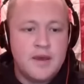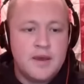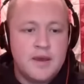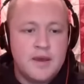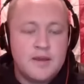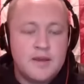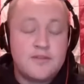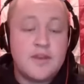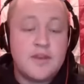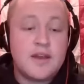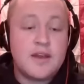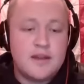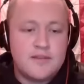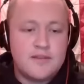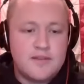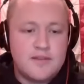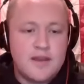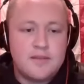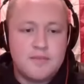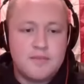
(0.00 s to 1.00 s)
2nd and
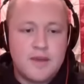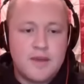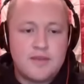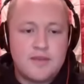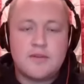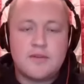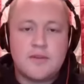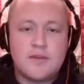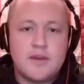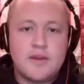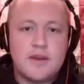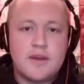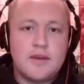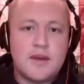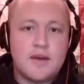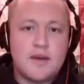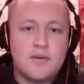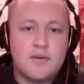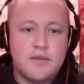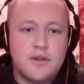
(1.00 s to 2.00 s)
10 basically with
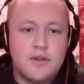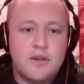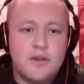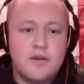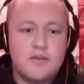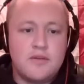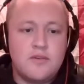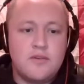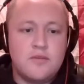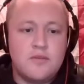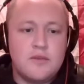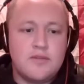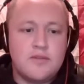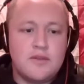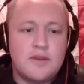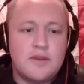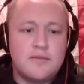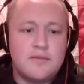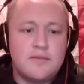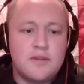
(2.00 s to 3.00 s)
a little under 2 minutes
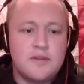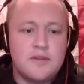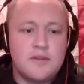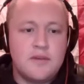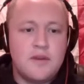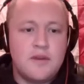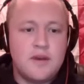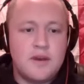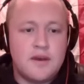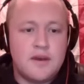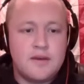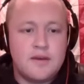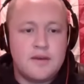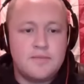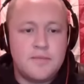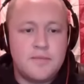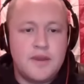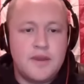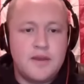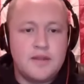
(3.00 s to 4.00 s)
left in the
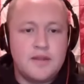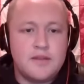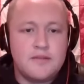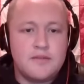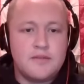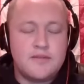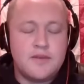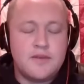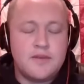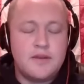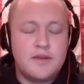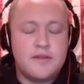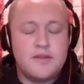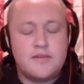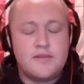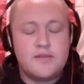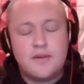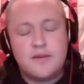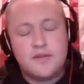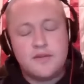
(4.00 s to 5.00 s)

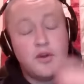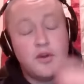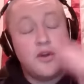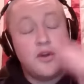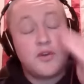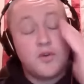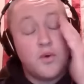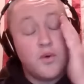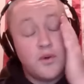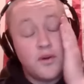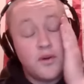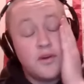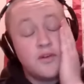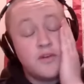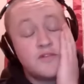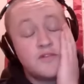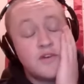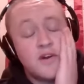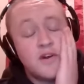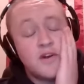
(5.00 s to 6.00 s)
third quarter.
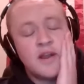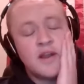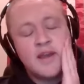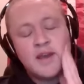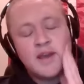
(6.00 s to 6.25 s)
Sorry.